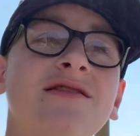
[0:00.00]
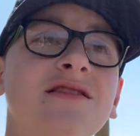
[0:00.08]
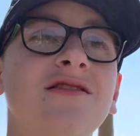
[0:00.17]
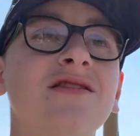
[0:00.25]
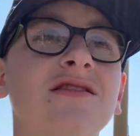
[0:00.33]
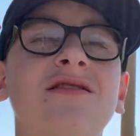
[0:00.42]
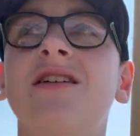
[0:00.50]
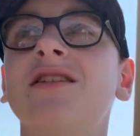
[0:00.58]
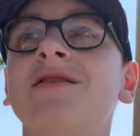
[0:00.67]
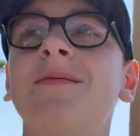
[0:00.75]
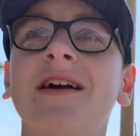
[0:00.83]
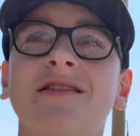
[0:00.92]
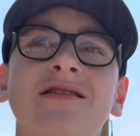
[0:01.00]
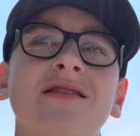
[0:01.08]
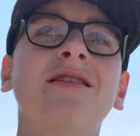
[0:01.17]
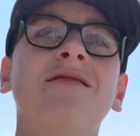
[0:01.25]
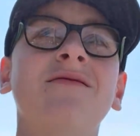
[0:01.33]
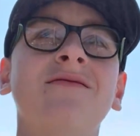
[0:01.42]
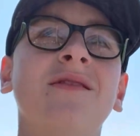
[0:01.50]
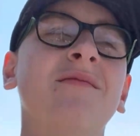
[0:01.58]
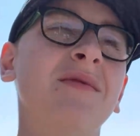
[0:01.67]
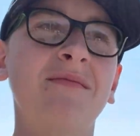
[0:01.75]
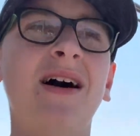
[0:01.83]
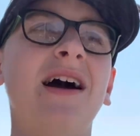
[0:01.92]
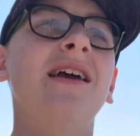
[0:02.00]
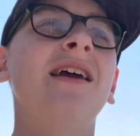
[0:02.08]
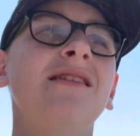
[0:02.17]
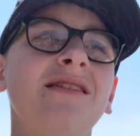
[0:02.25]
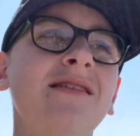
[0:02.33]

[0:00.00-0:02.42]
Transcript: as good as I expected it from my